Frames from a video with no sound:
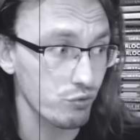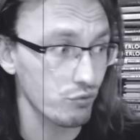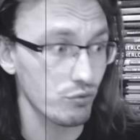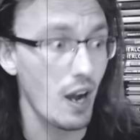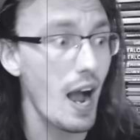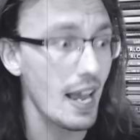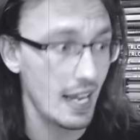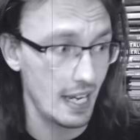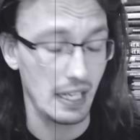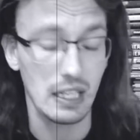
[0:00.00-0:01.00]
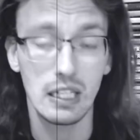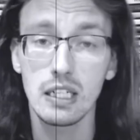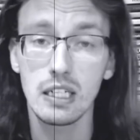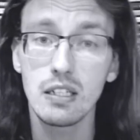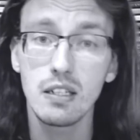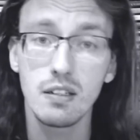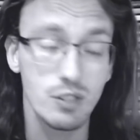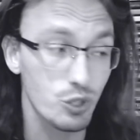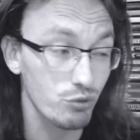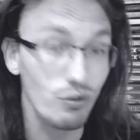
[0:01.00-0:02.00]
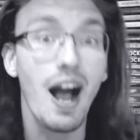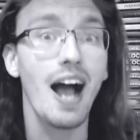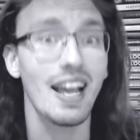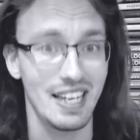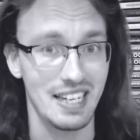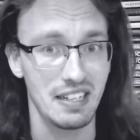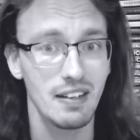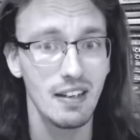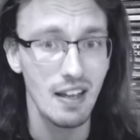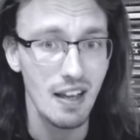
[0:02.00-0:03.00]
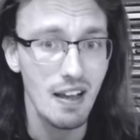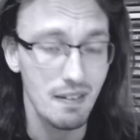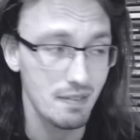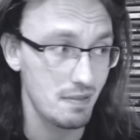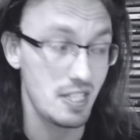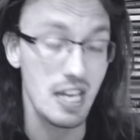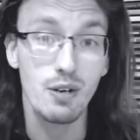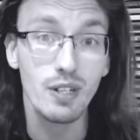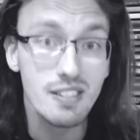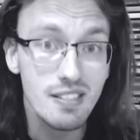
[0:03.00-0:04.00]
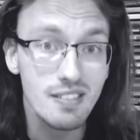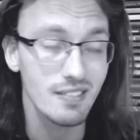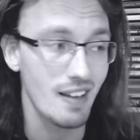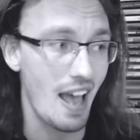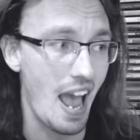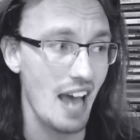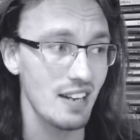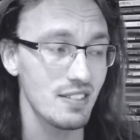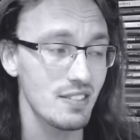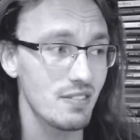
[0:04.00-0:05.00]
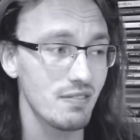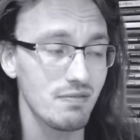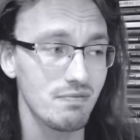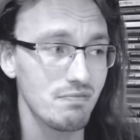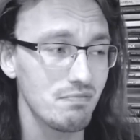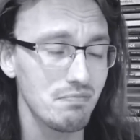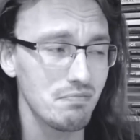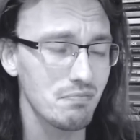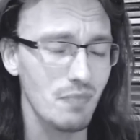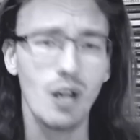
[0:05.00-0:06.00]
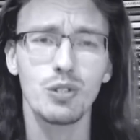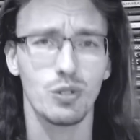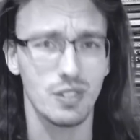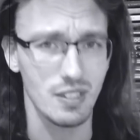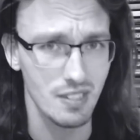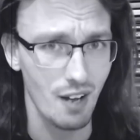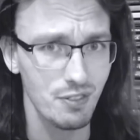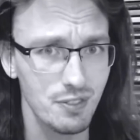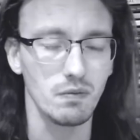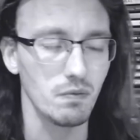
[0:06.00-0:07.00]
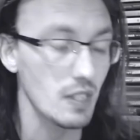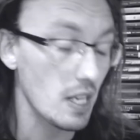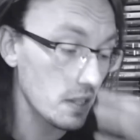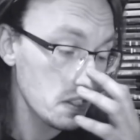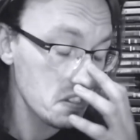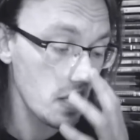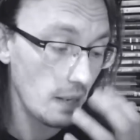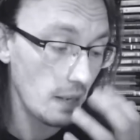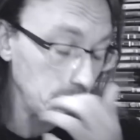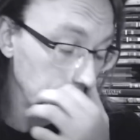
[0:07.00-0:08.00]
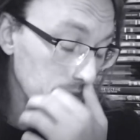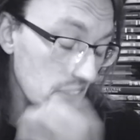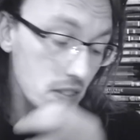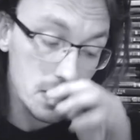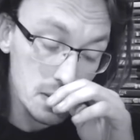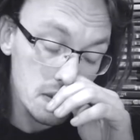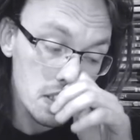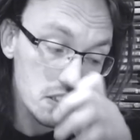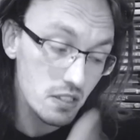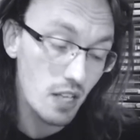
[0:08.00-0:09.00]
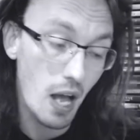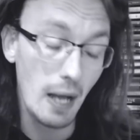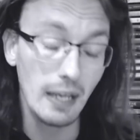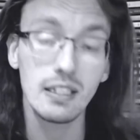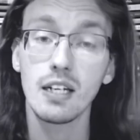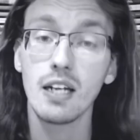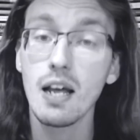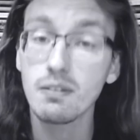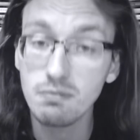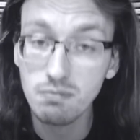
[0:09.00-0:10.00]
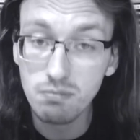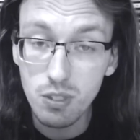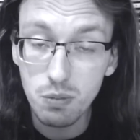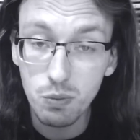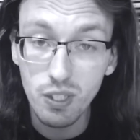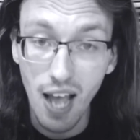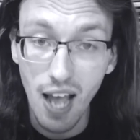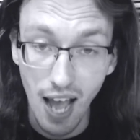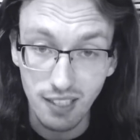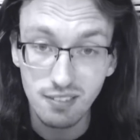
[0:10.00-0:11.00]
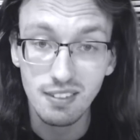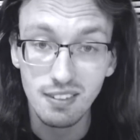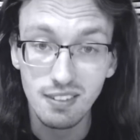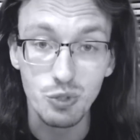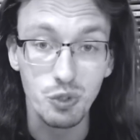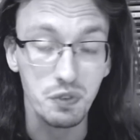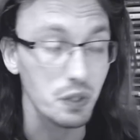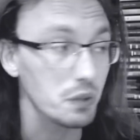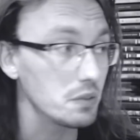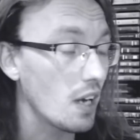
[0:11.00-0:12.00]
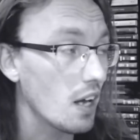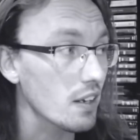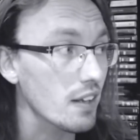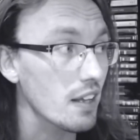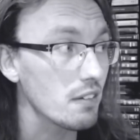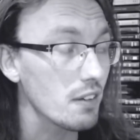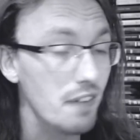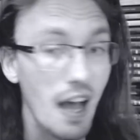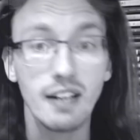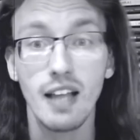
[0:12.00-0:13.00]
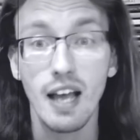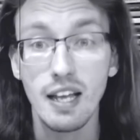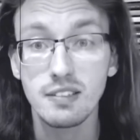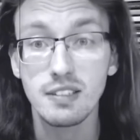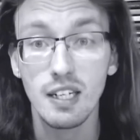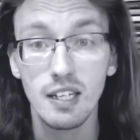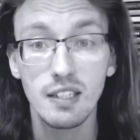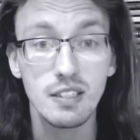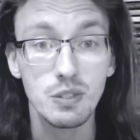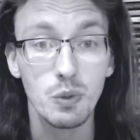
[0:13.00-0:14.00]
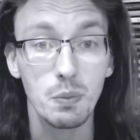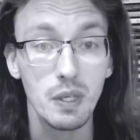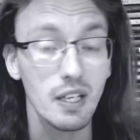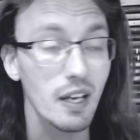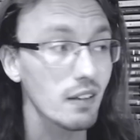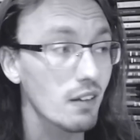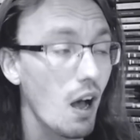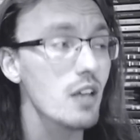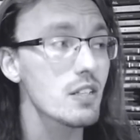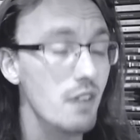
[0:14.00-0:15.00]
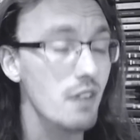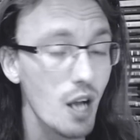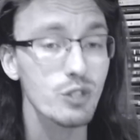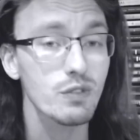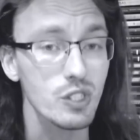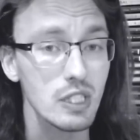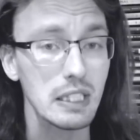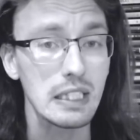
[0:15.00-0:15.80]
trying, trying secrets and all sorts of stuff. There's um, there's there's uh, not much more to add in this review, other than the fact that uh, this will be a cause of controversy.